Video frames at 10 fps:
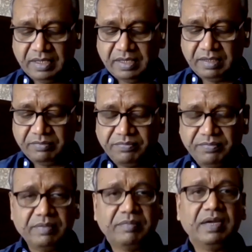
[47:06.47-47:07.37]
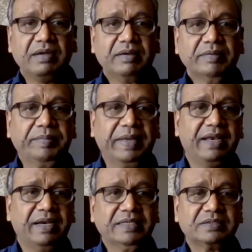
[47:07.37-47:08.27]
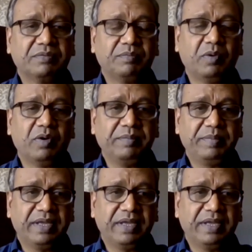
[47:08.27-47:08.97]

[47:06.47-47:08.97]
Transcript: uh, uh, parents of boy,